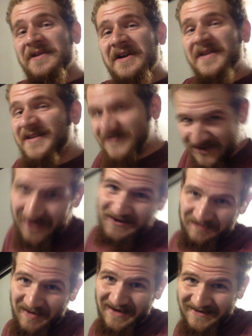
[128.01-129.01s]
there than just
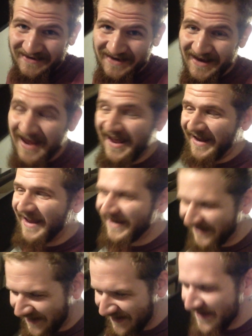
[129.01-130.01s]
me
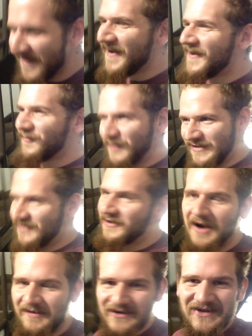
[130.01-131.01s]
today, which there
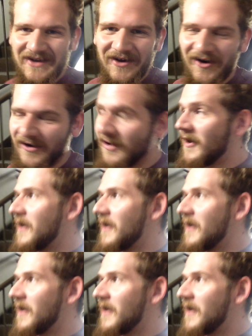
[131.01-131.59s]
obviously are.